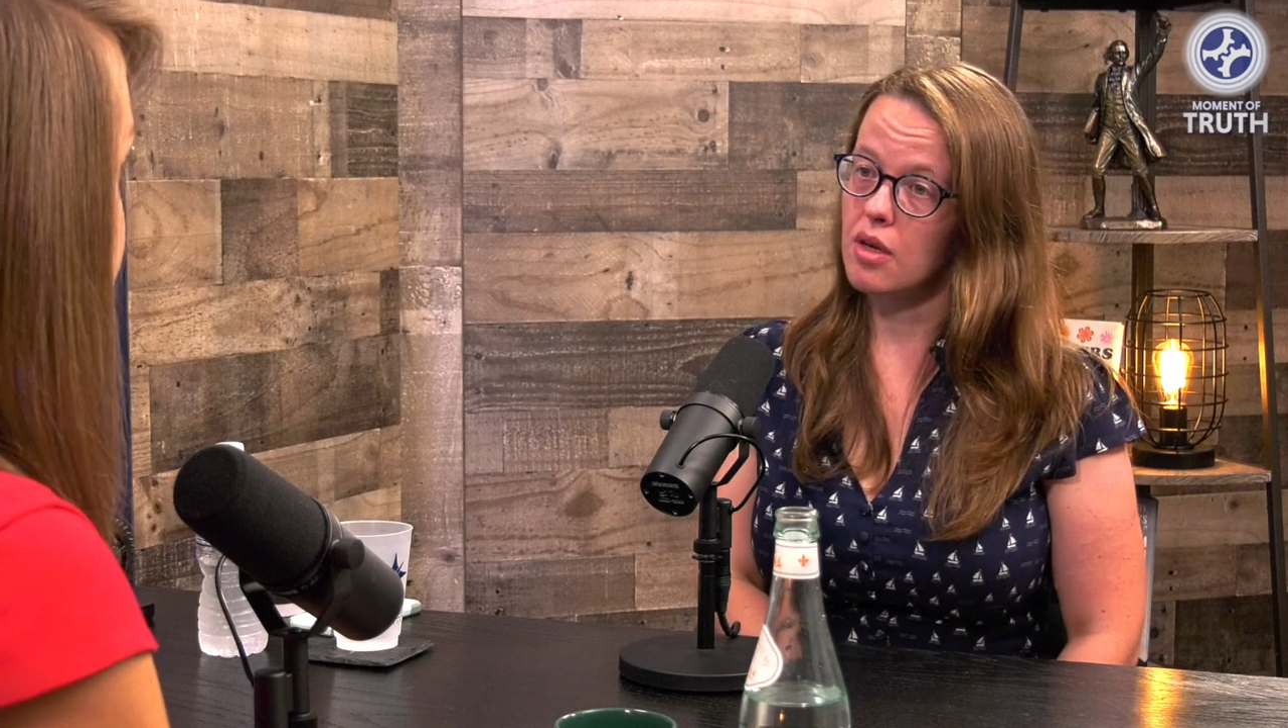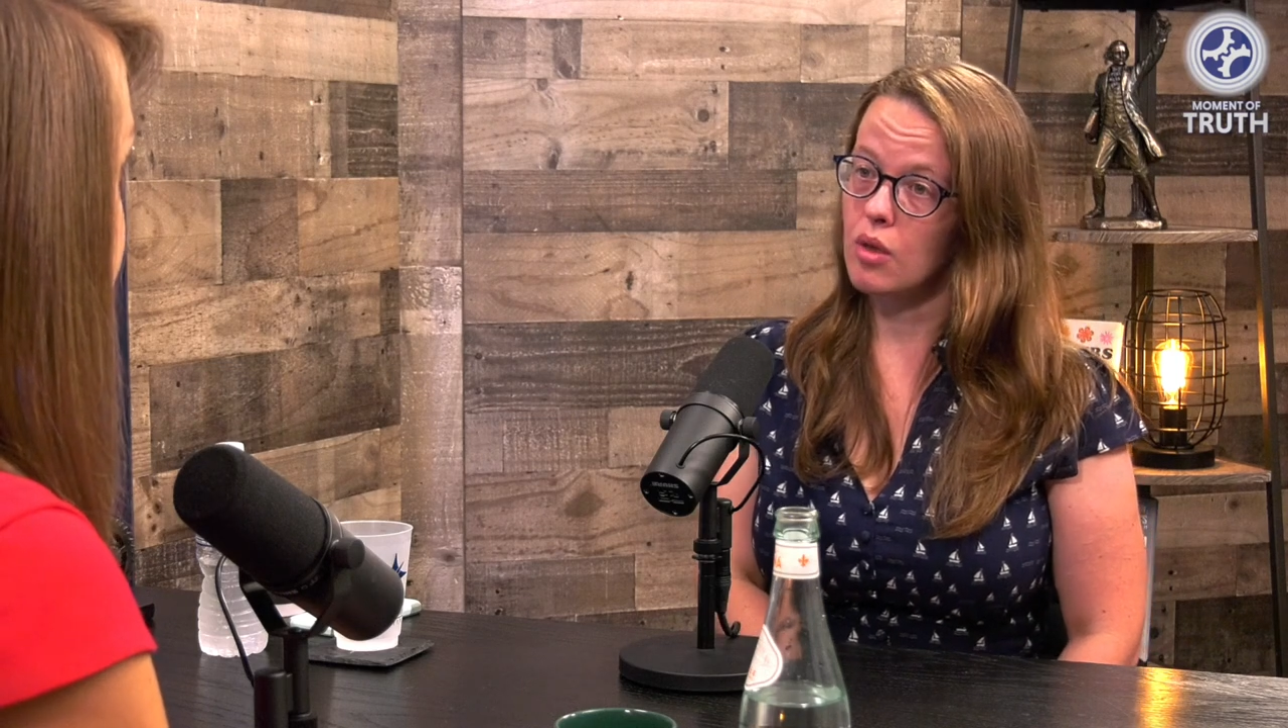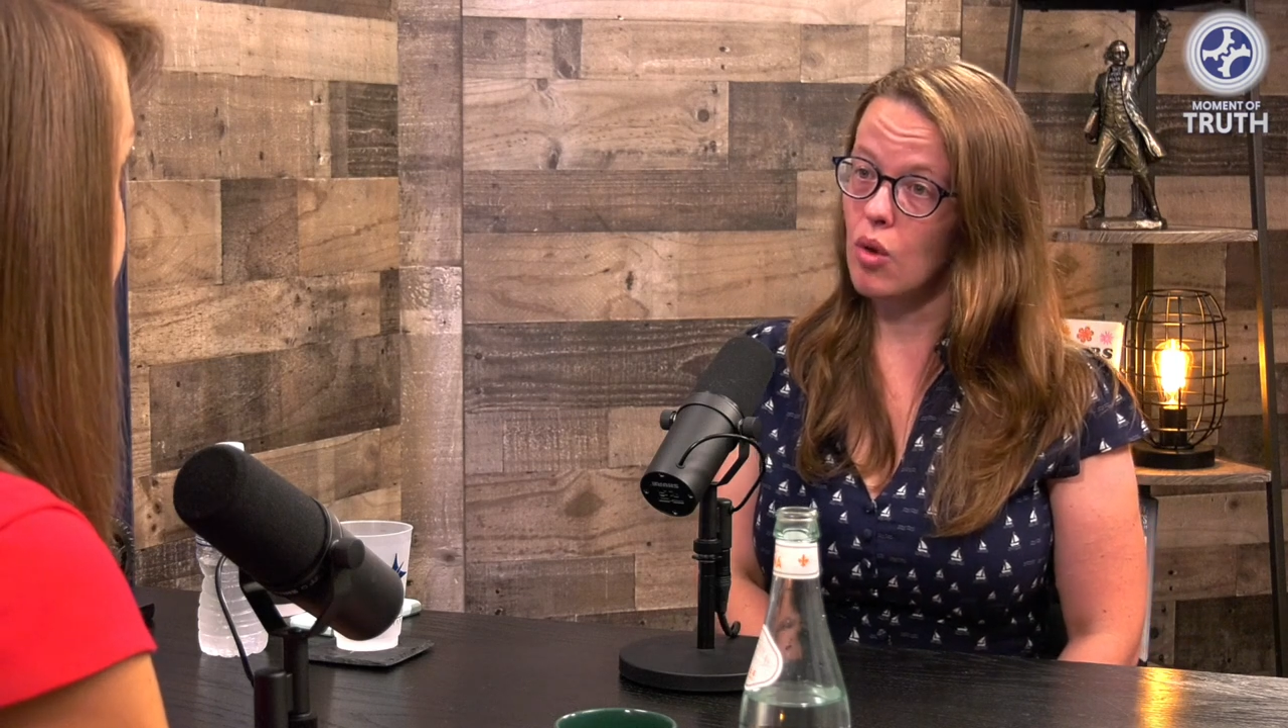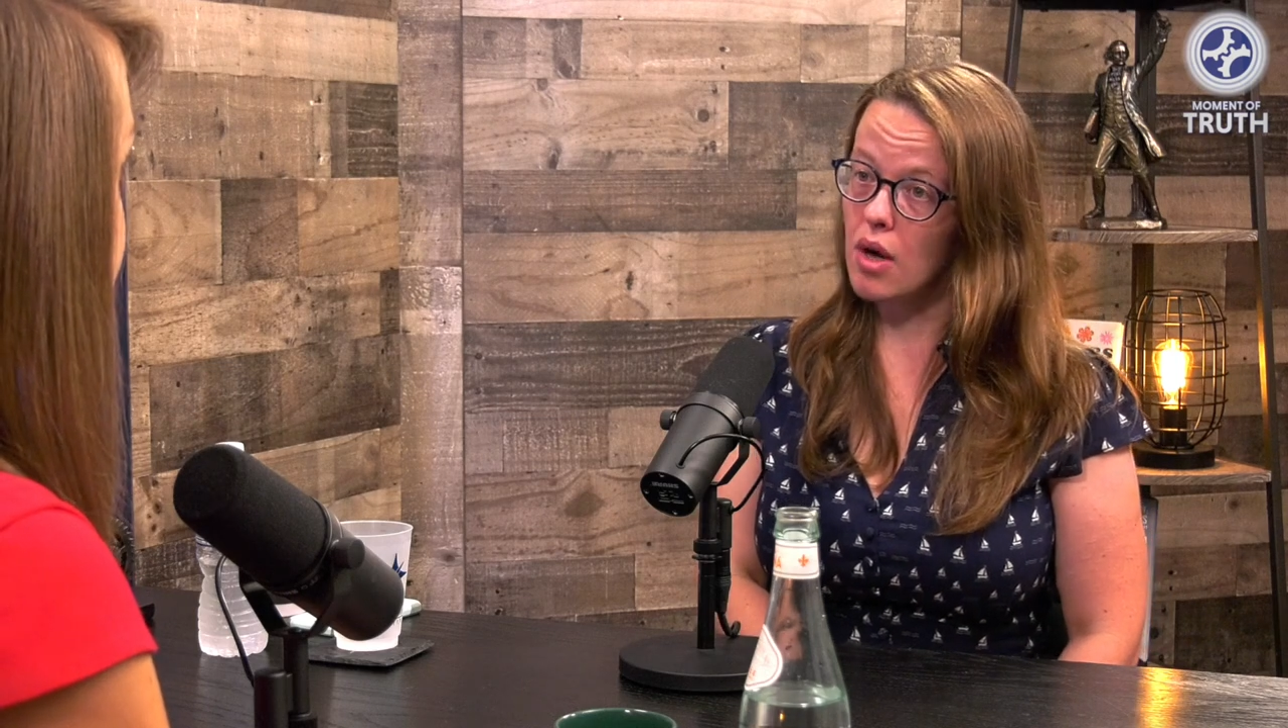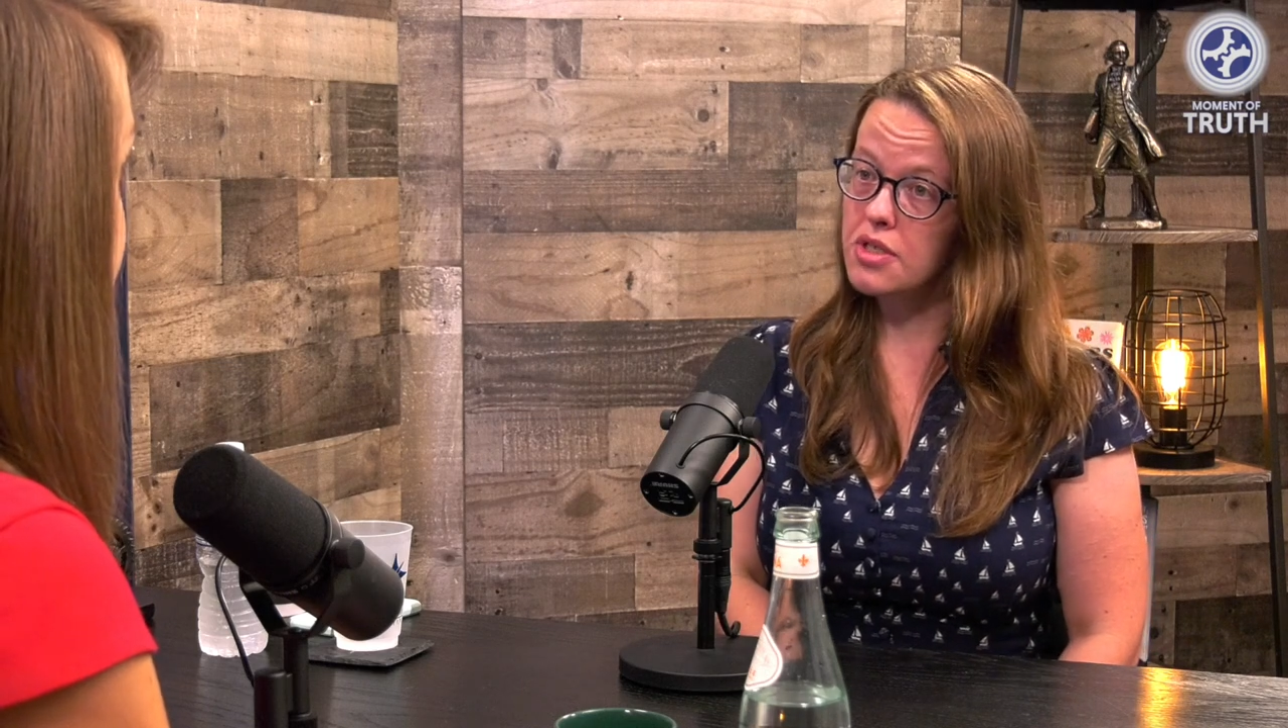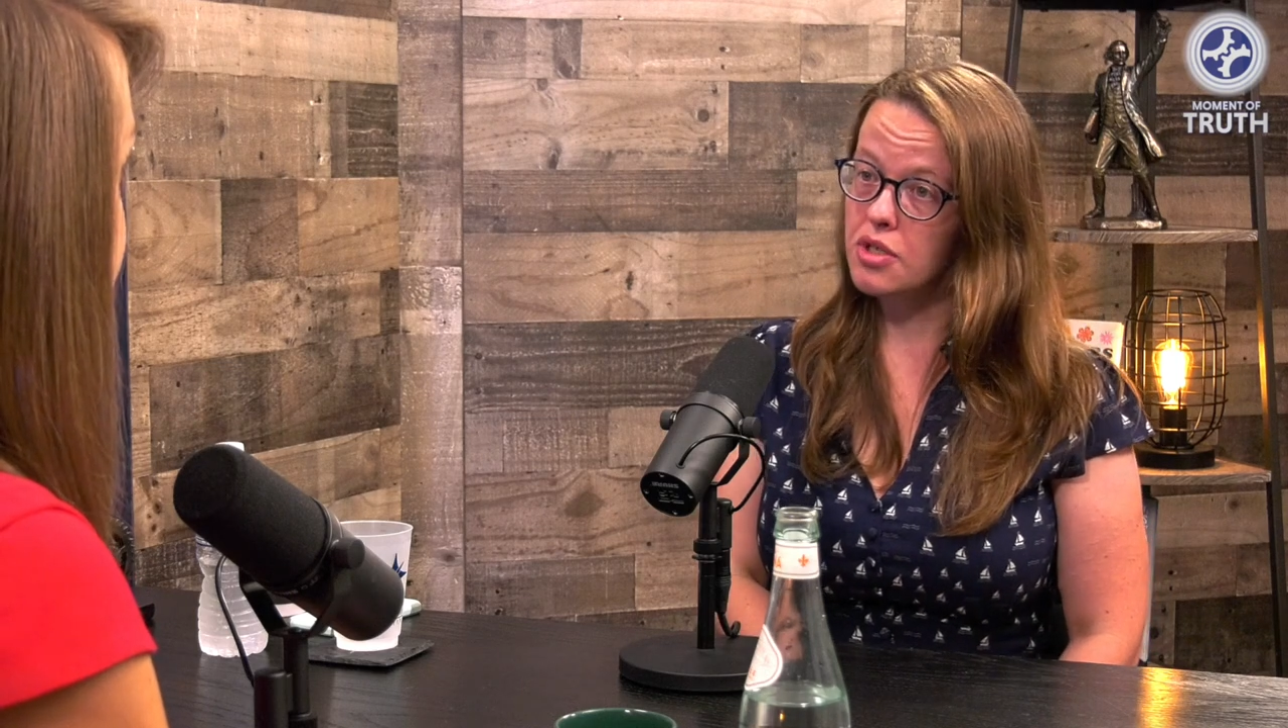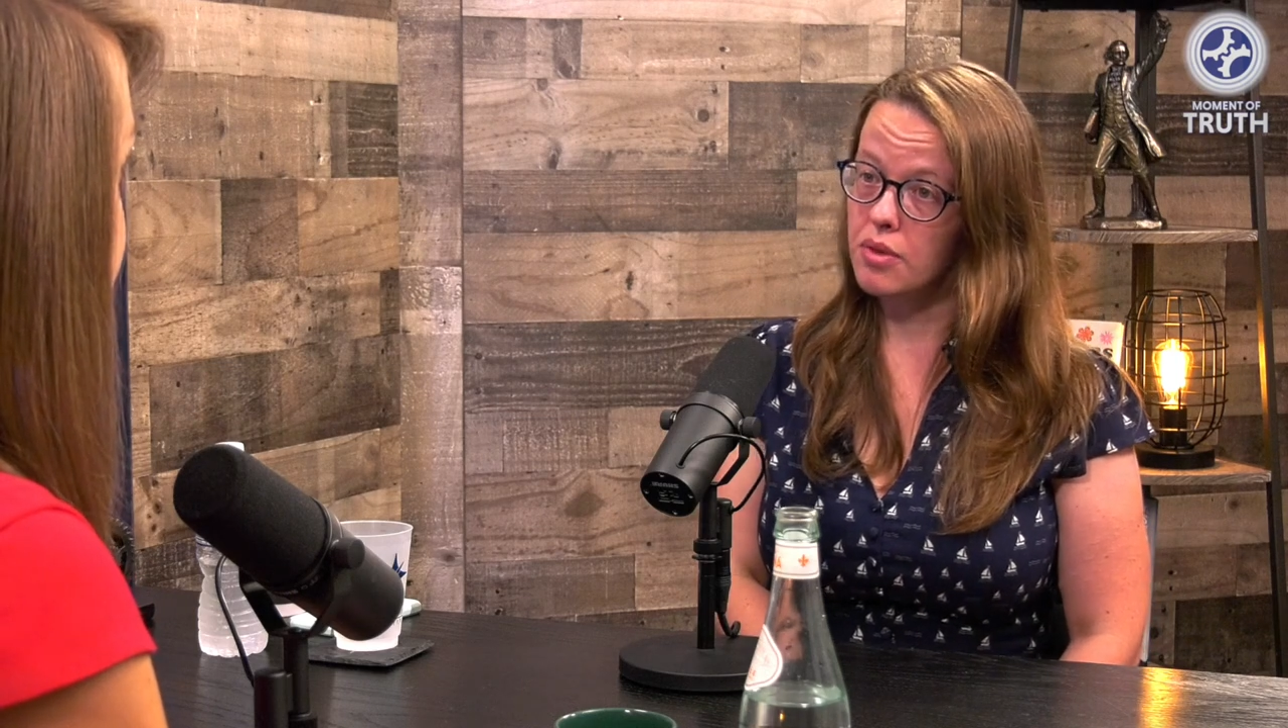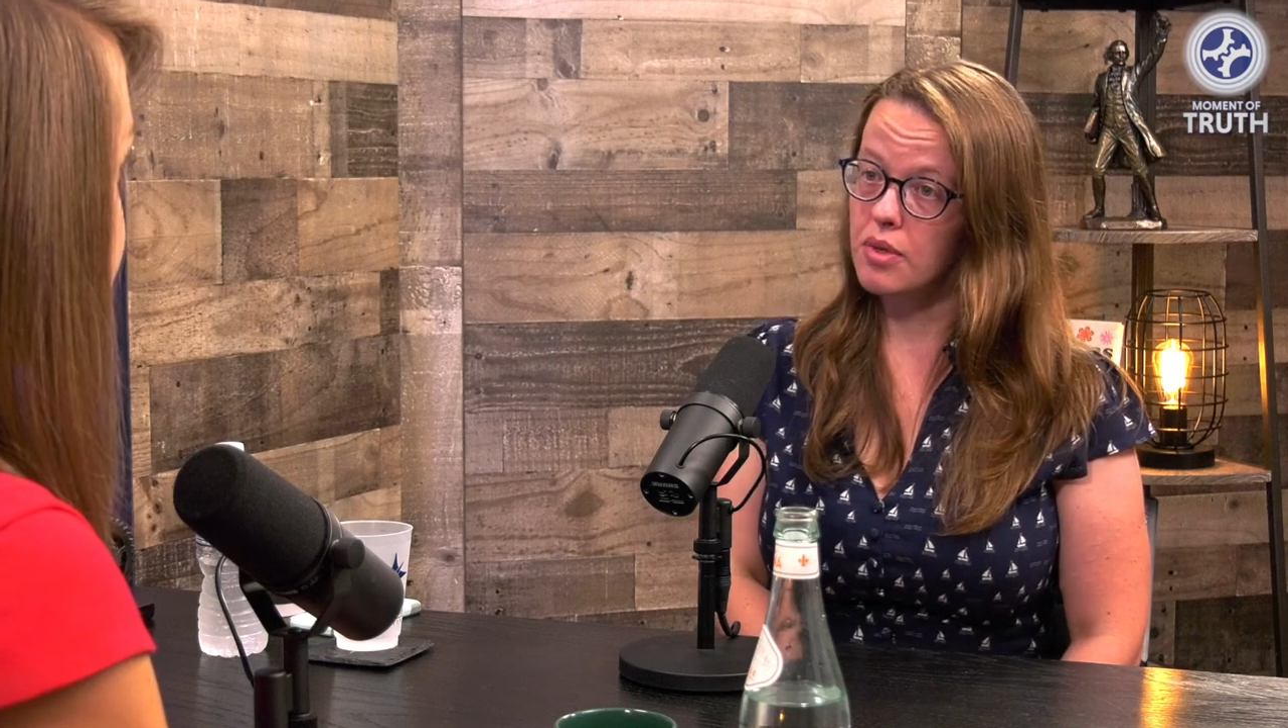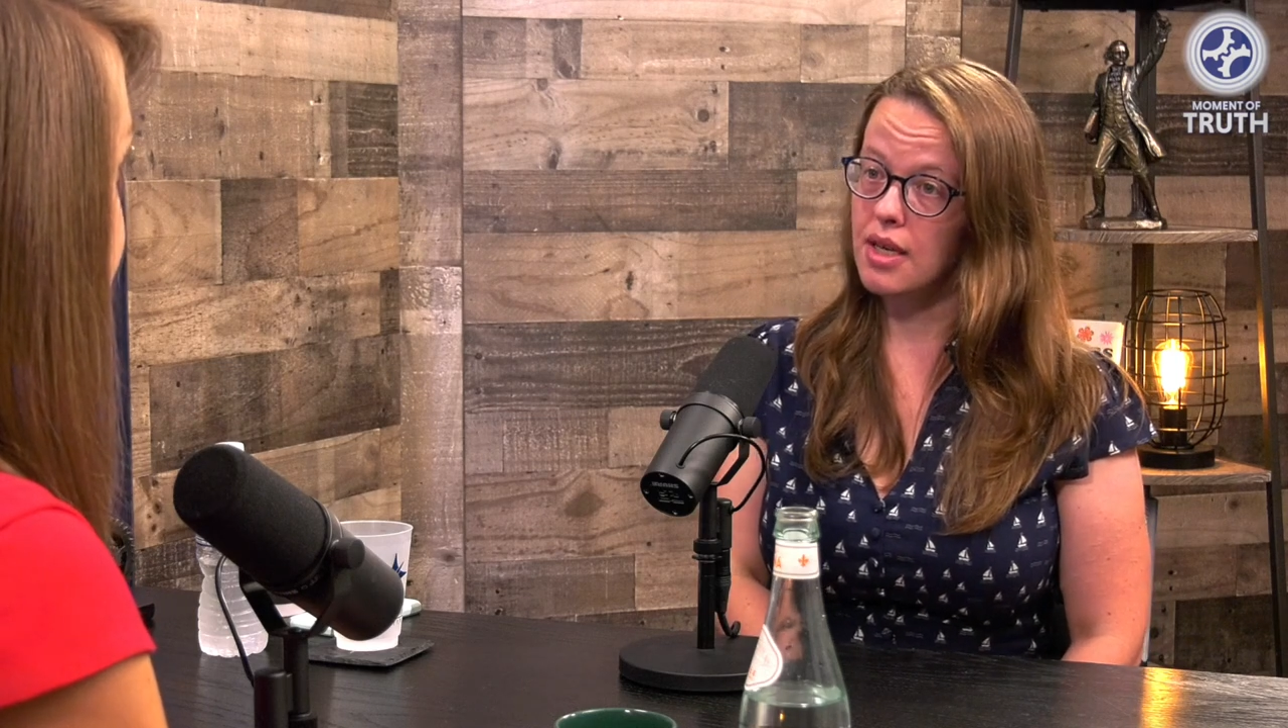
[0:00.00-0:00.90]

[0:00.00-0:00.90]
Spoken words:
lawsuit